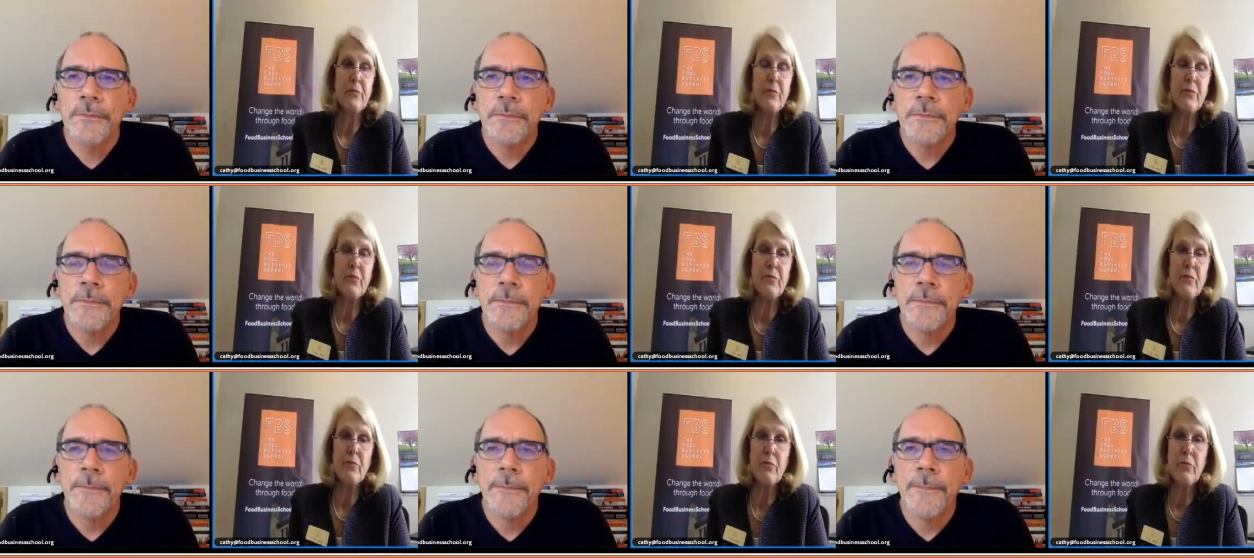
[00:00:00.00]

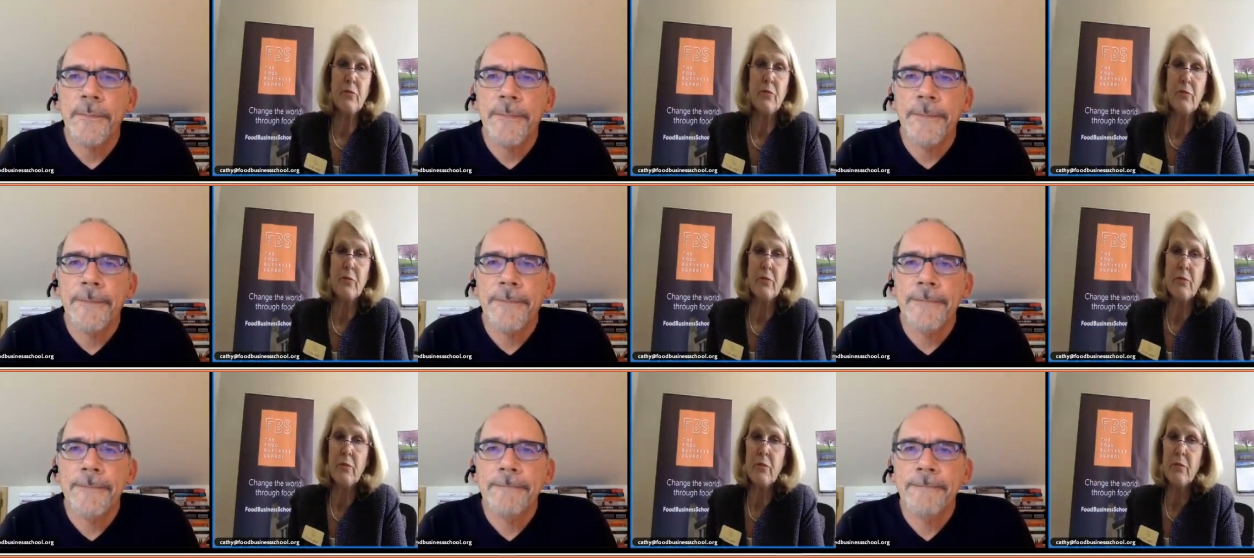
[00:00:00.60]

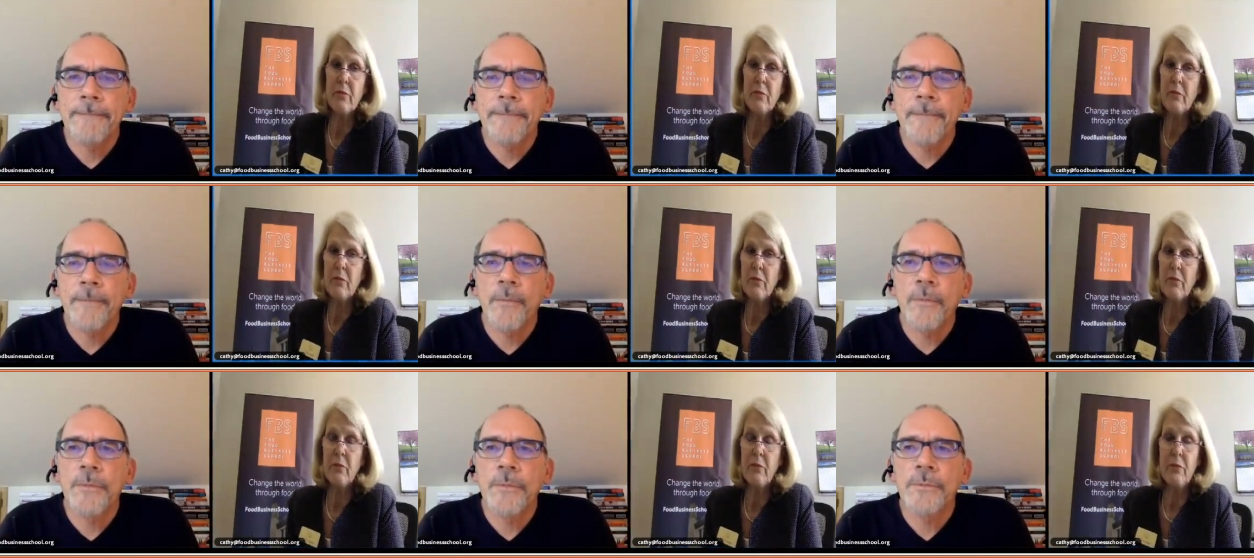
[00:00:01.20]

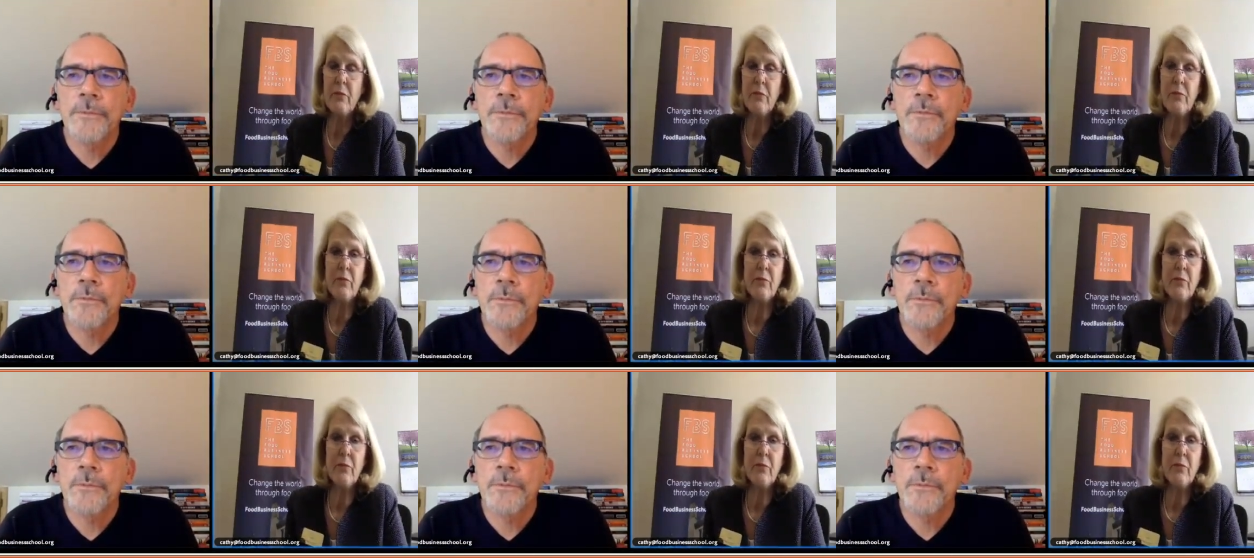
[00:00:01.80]
No one is speaking in this clip.